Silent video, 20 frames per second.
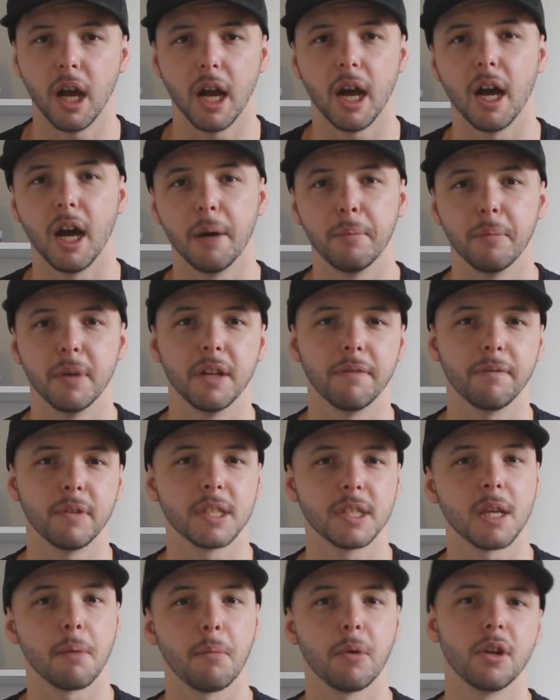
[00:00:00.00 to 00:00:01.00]
But
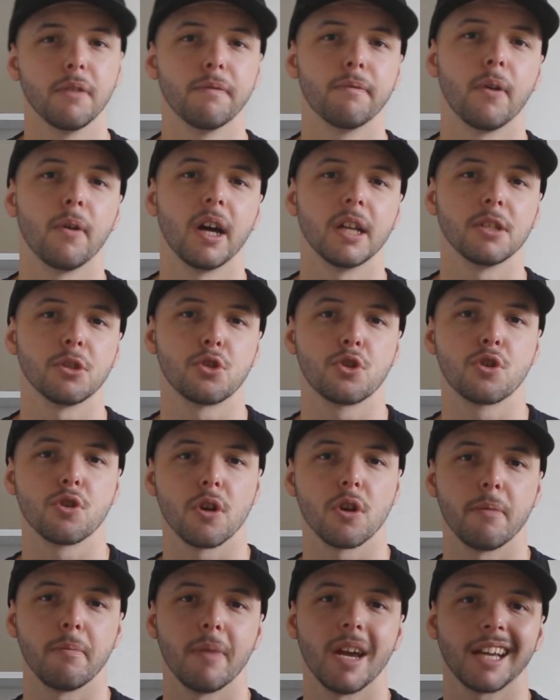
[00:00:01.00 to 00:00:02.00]
if you're someone who finds
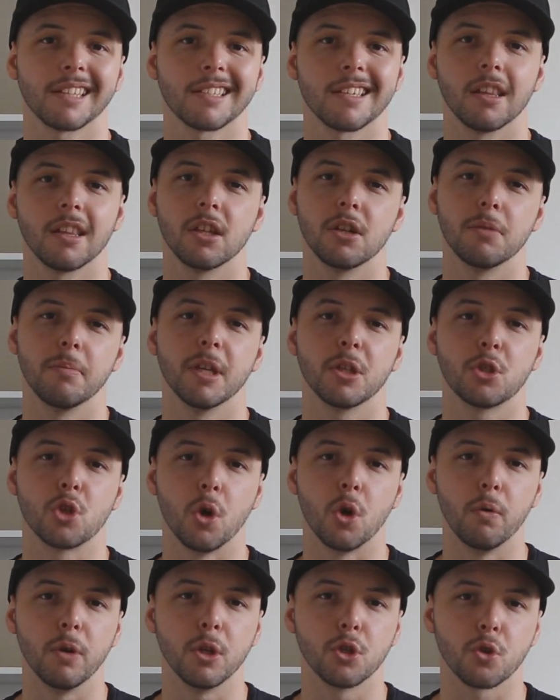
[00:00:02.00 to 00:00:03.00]
Duramax a little bit
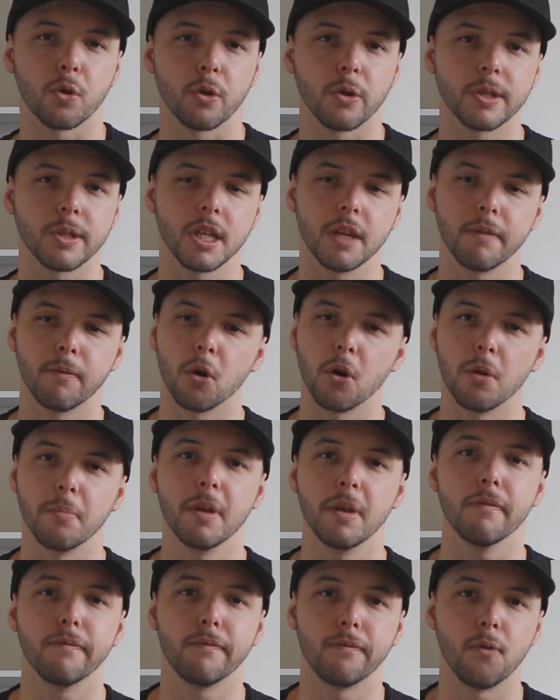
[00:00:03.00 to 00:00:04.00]
too intrusive or
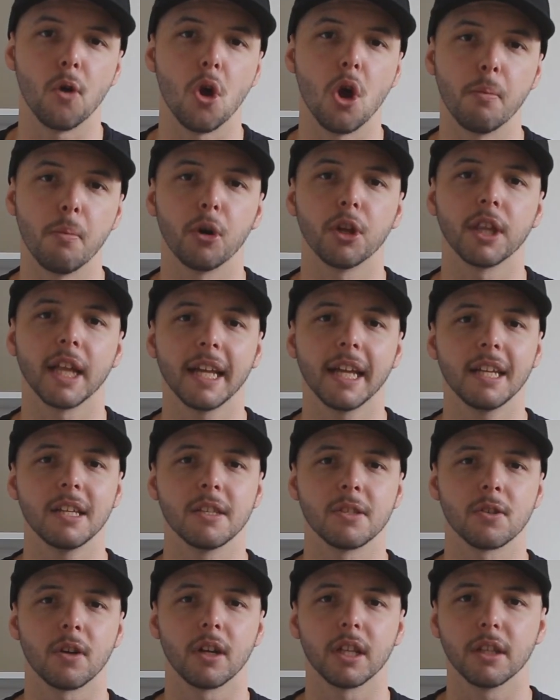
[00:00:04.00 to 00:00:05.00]
a bit firm on that
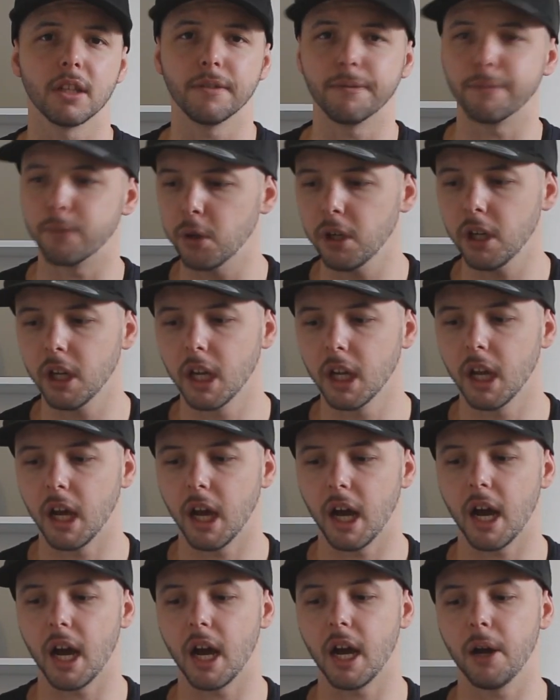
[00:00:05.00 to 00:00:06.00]
inside of the foot,
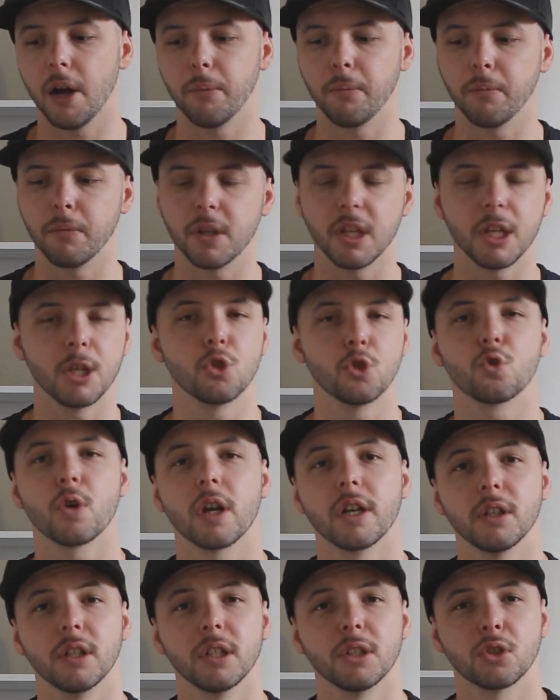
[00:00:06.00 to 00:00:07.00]
the
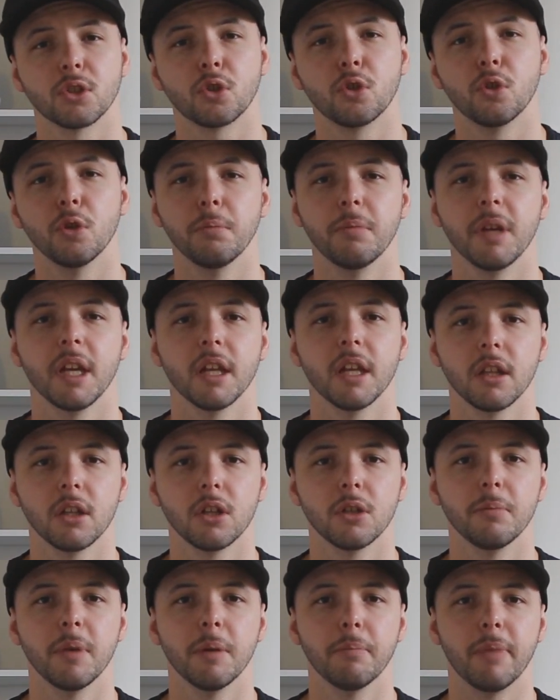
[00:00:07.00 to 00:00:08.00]
Adrenalines could be a
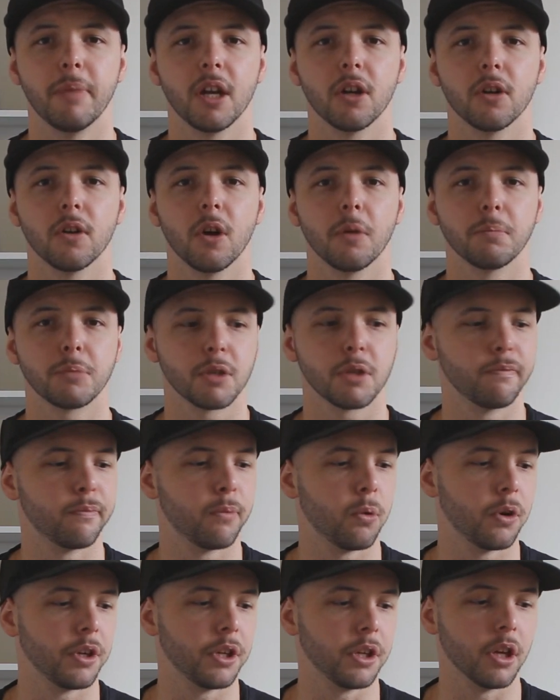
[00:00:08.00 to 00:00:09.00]
little bit better
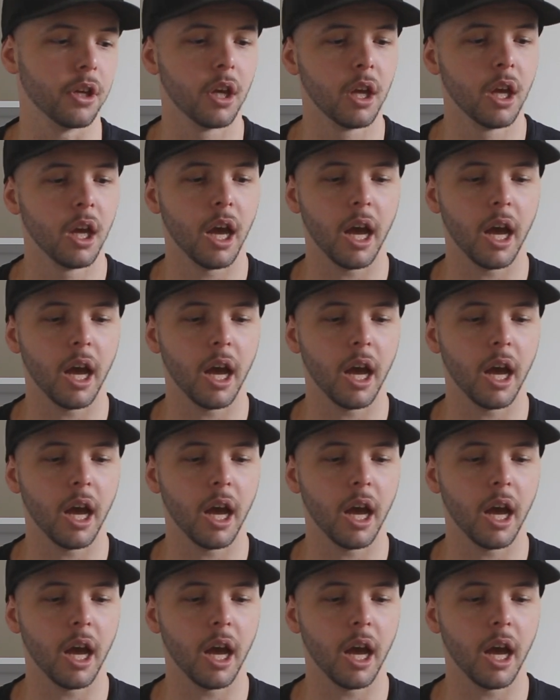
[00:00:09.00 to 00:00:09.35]
option for you.